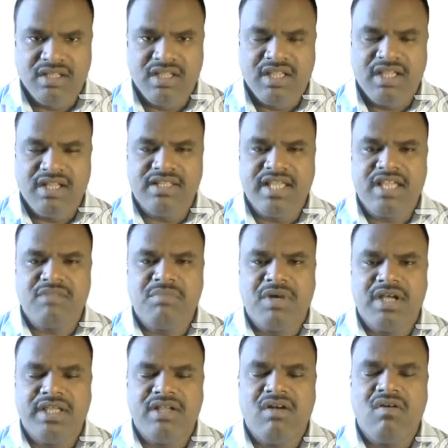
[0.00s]
And
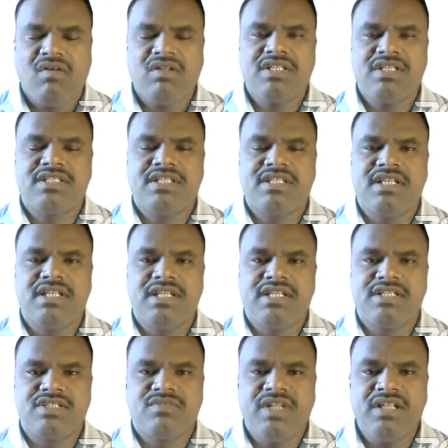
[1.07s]
thereby all the
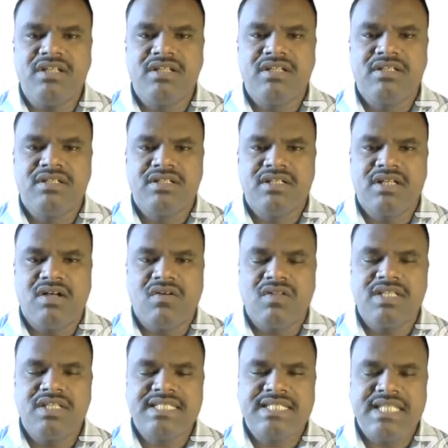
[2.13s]
seedlings will, all
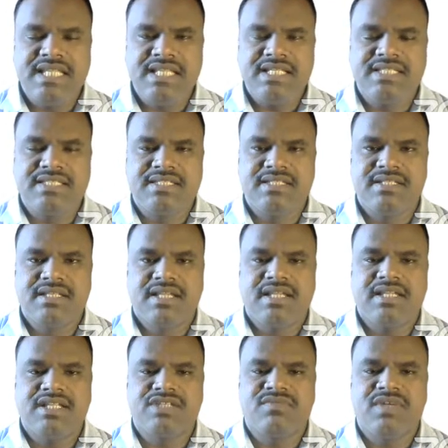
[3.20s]
the seeds,
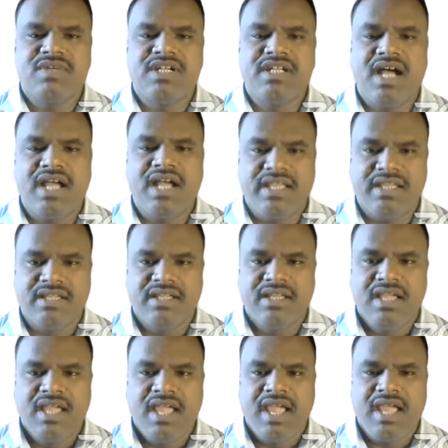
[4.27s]
it will die.
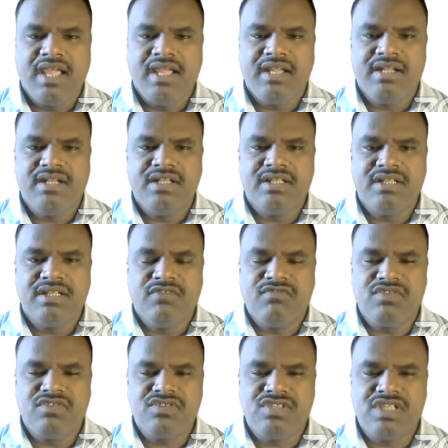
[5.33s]
And if
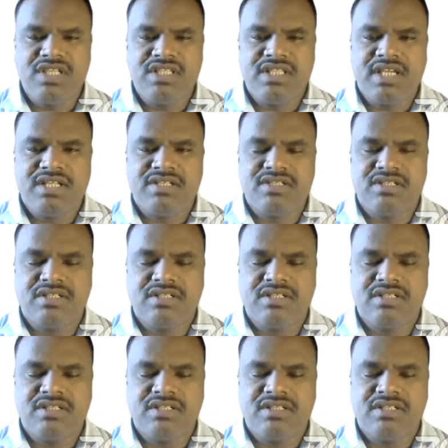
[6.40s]
you see that